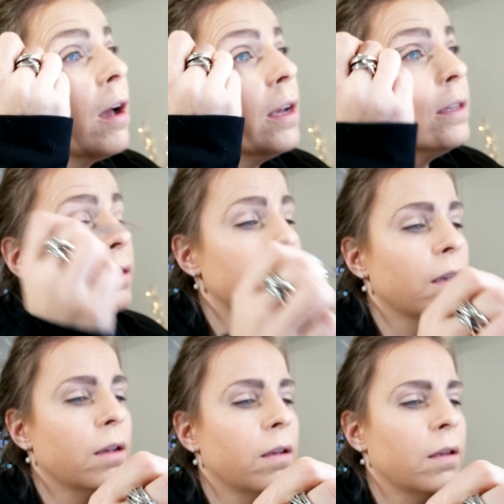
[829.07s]
eyes.
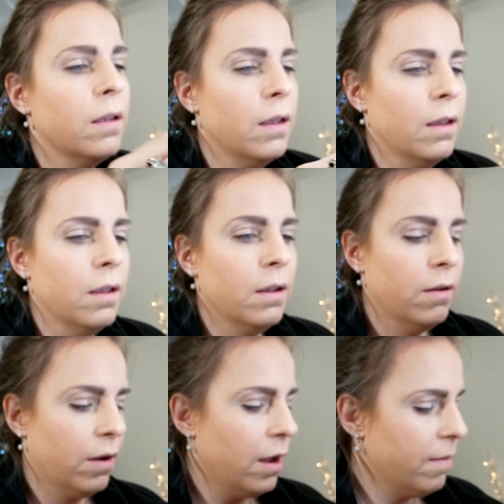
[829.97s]

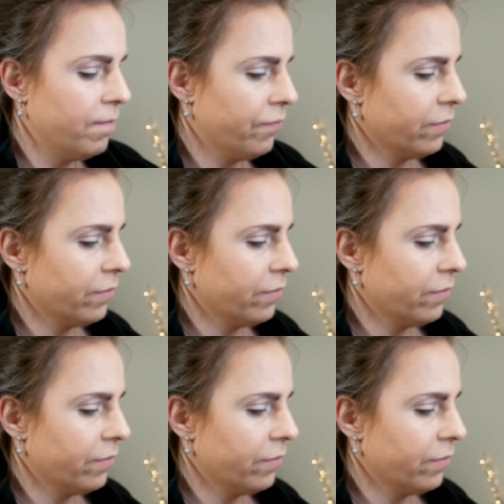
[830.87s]
Okay,